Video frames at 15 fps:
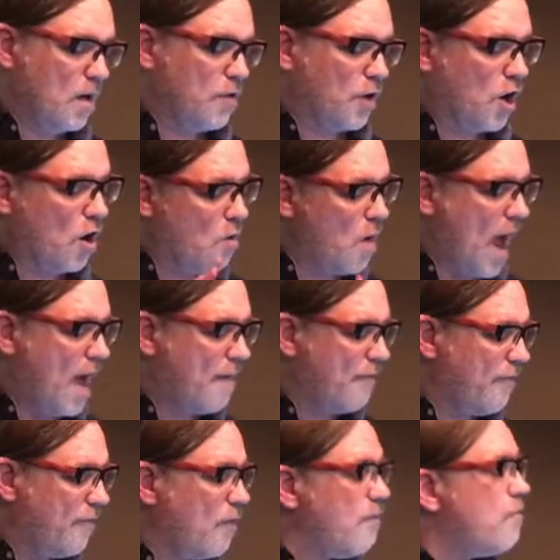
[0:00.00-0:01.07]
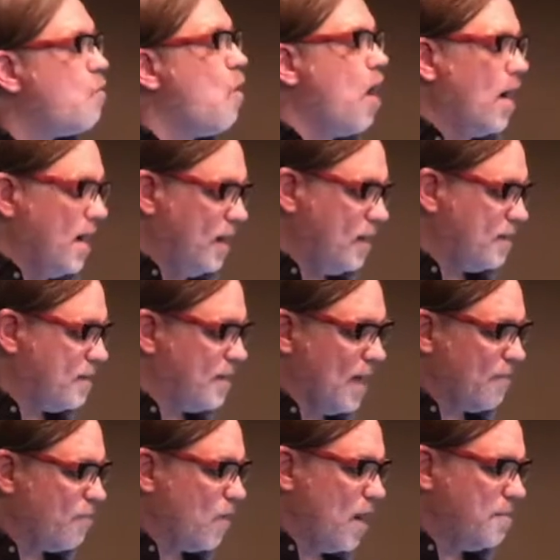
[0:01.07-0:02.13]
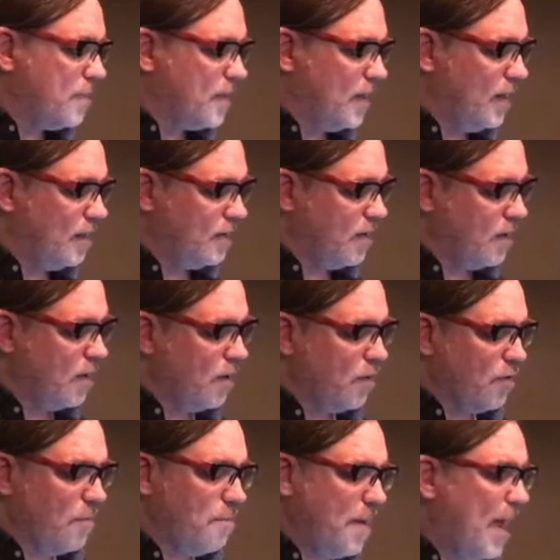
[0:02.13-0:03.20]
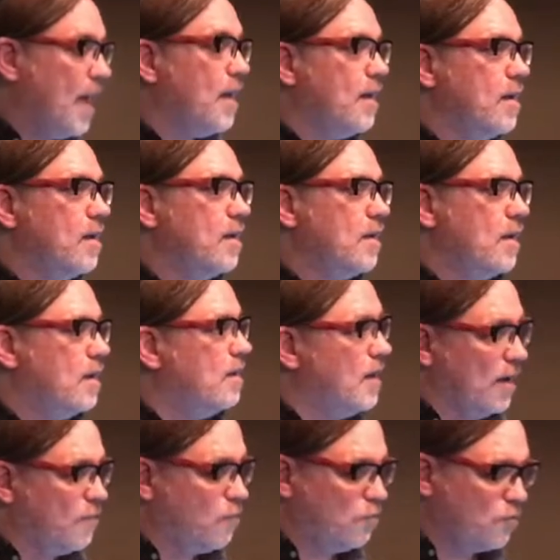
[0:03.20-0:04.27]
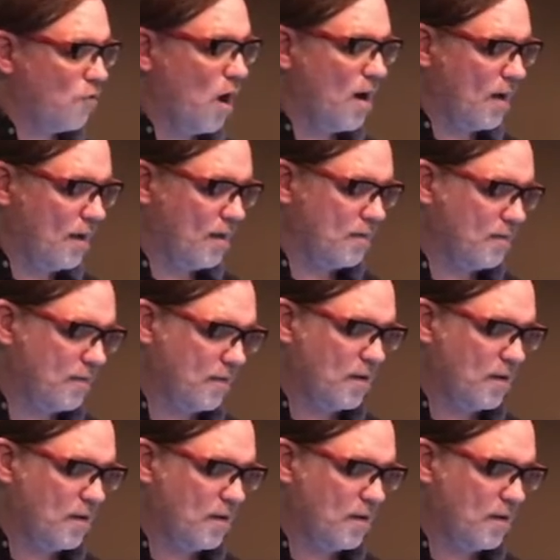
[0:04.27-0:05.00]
The carafe of wine is never empty. The pen never dries.